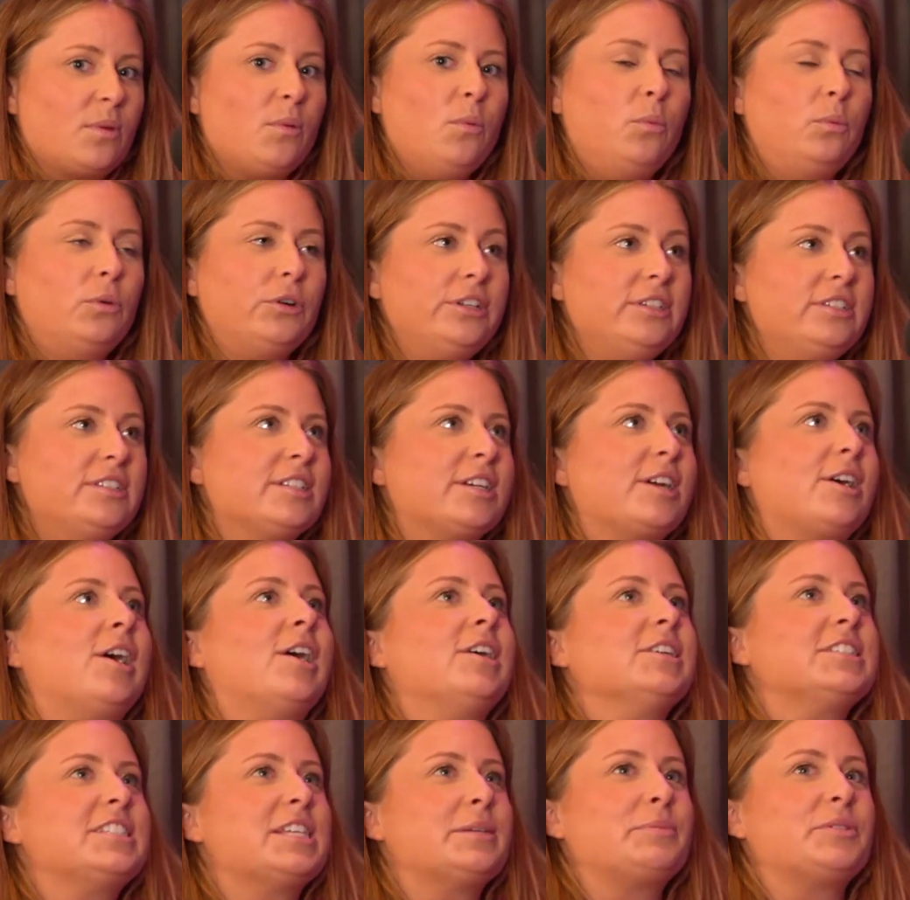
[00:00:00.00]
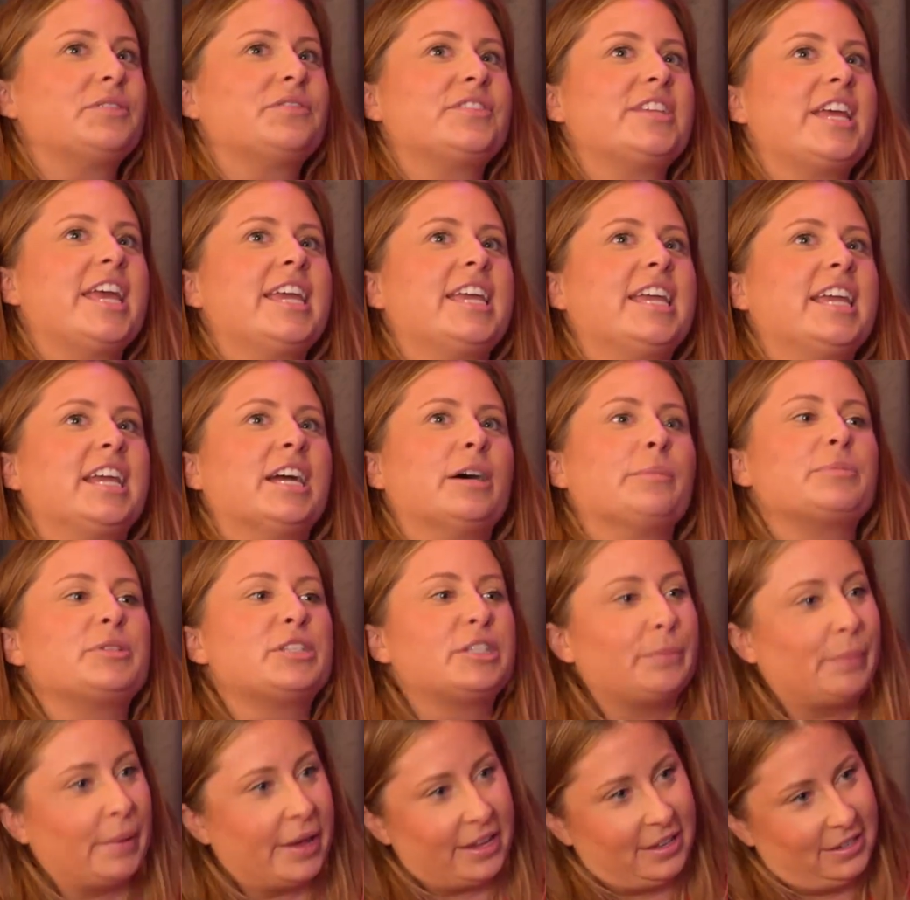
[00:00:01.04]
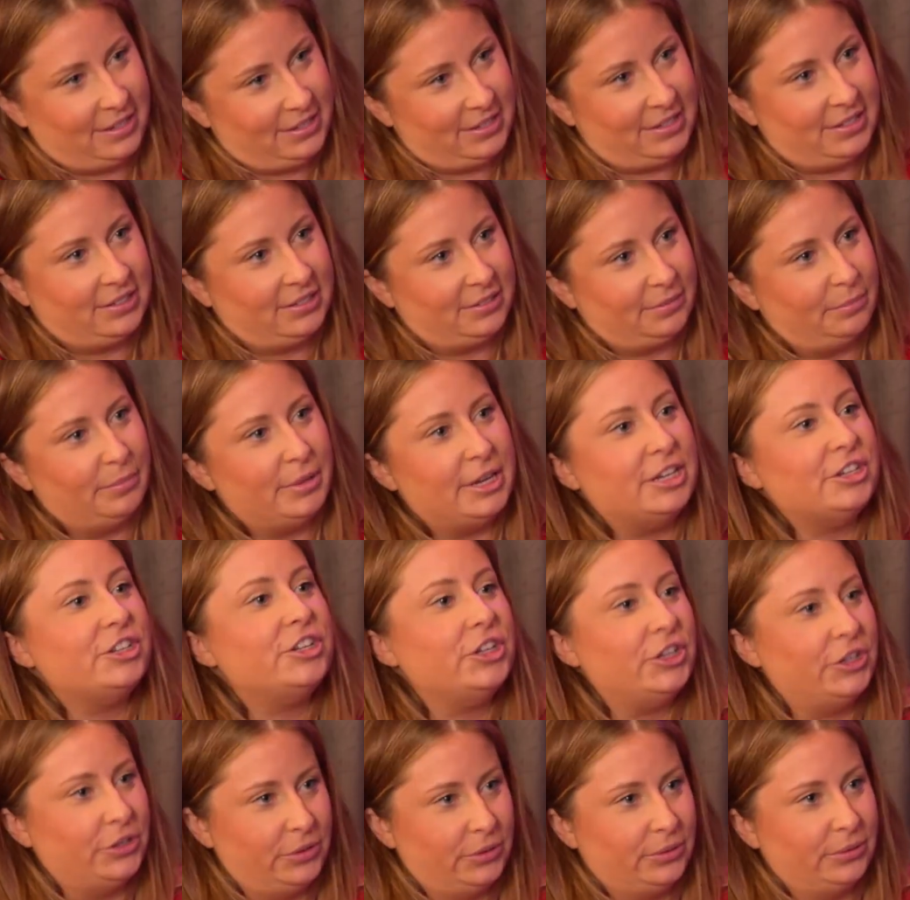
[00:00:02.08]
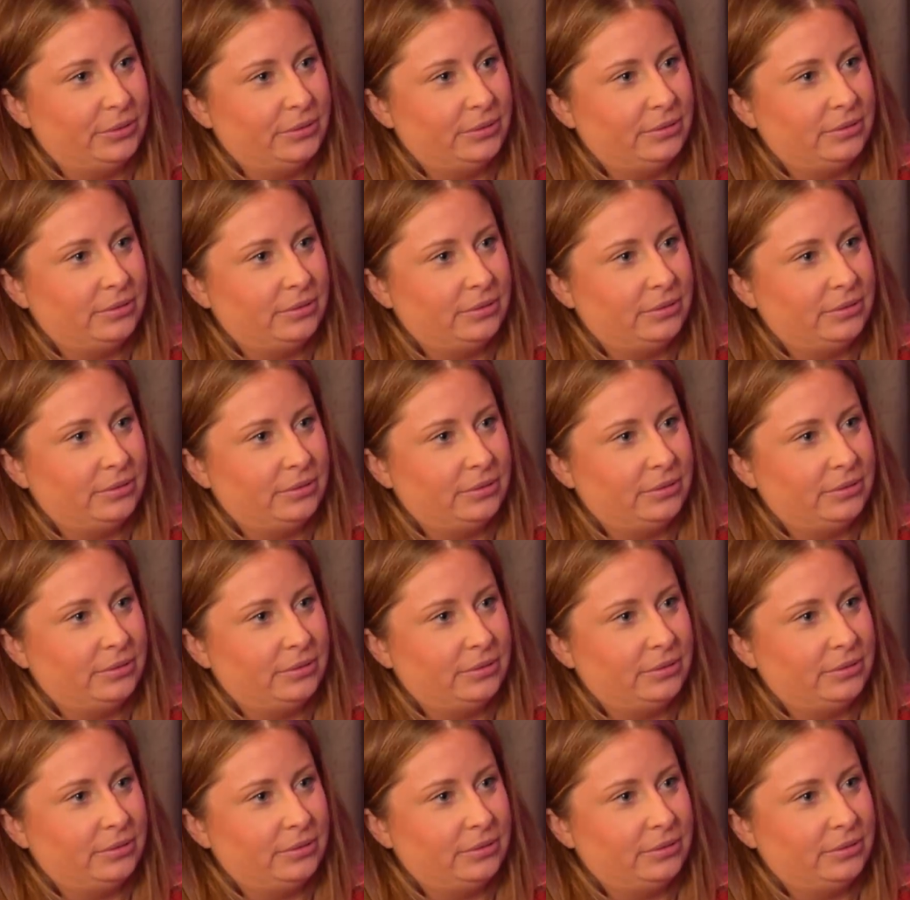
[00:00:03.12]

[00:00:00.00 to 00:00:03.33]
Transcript: What does the concept of taking up space mean to you?